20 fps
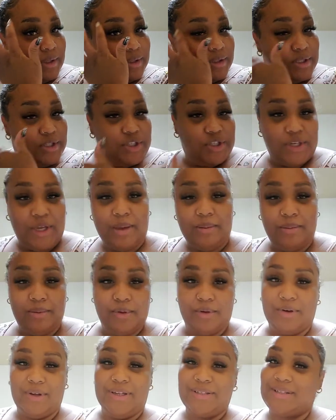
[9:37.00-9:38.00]
The shape
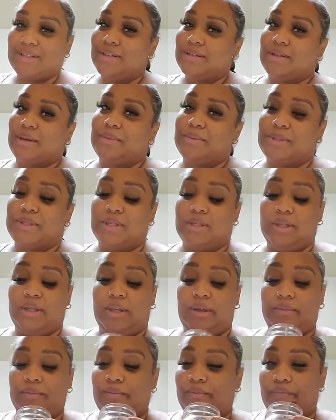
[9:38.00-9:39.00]
gone. That's because I was
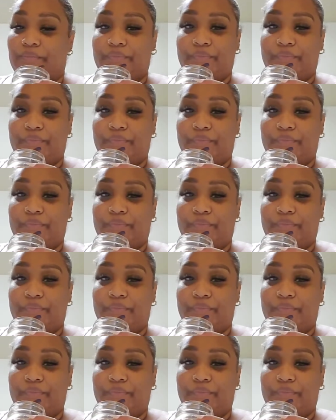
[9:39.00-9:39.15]
asleep.